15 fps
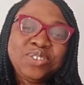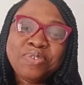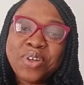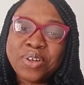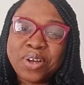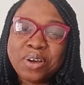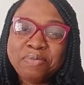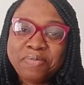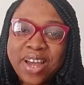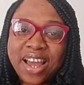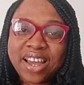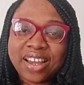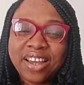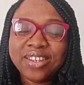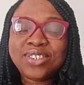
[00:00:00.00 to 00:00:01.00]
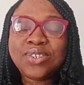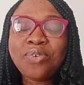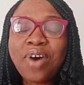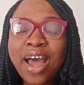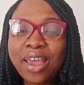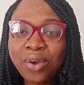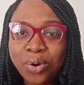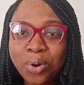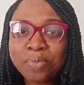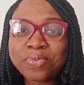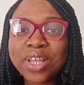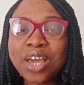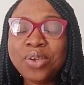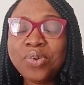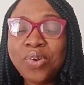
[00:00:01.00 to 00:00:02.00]
And welcome back. So I
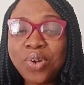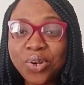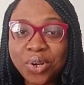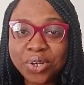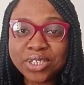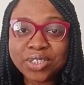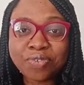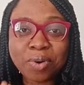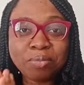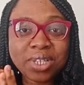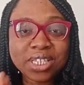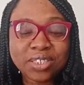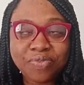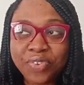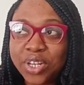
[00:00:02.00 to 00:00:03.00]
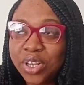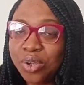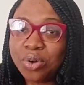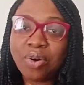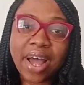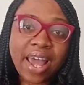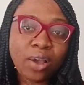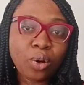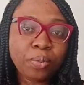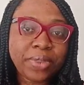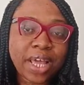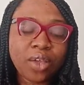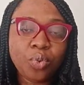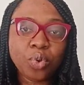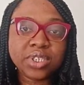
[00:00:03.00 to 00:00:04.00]
hope that you learned from this video. I
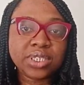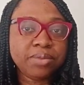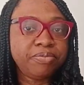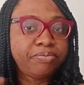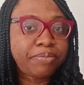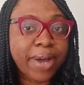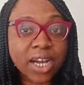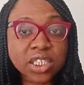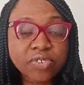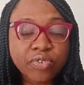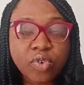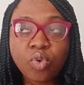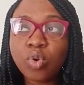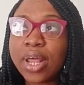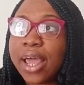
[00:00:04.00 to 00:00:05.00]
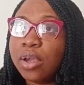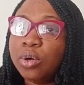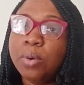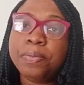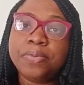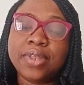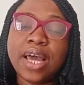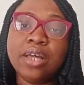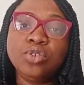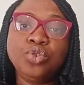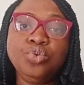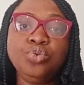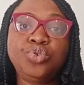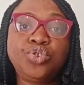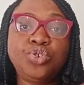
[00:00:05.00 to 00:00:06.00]
hope that it was impactful. I hope
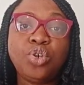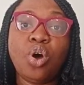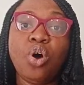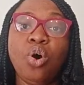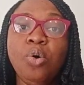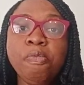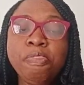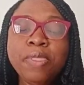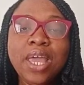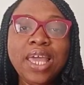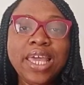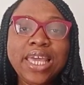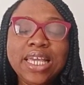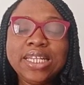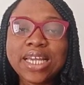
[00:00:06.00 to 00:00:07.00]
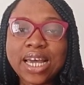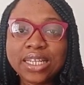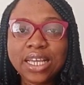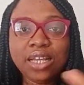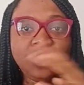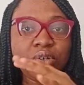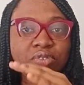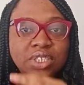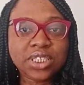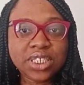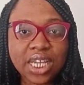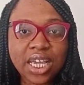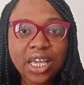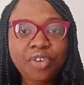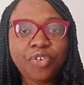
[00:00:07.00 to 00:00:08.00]
that you saw it at the end of the
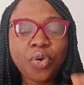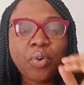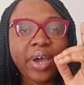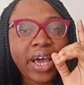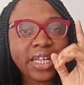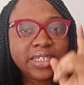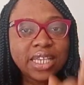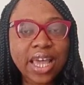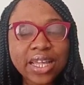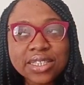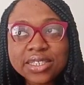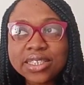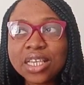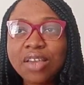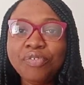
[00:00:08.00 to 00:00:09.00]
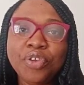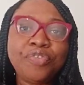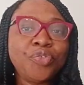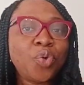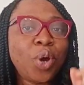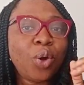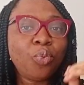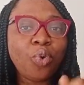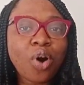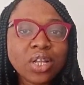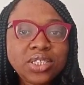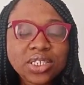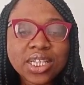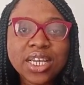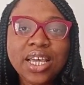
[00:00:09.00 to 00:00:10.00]
day. If you were attentive, if you were
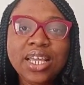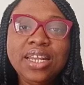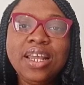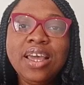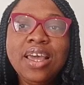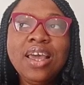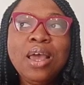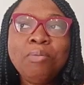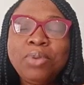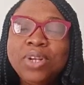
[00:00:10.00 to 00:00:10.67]
watching,